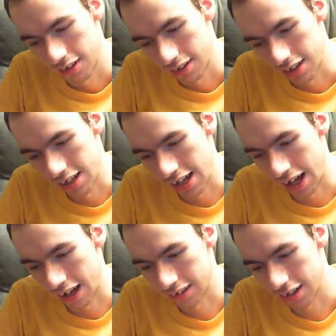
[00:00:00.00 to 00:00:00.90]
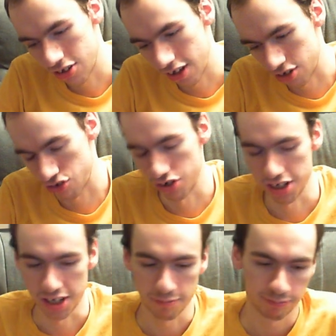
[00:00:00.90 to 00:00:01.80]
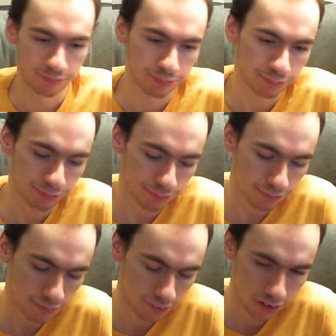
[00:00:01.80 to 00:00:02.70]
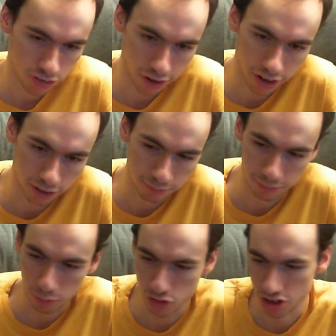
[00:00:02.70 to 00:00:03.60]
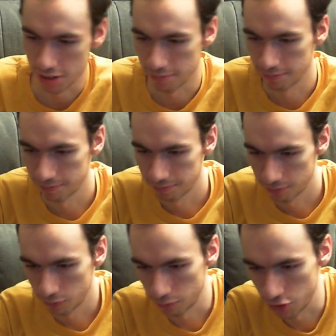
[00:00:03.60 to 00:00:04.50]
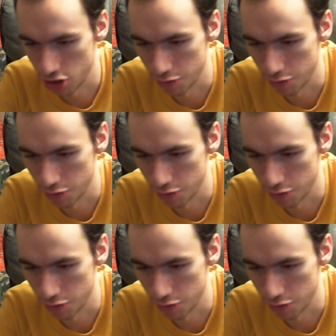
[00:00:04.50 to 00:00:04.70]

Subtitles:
Yeah, that's tricky. So I don't know, but we'll see. We'll see what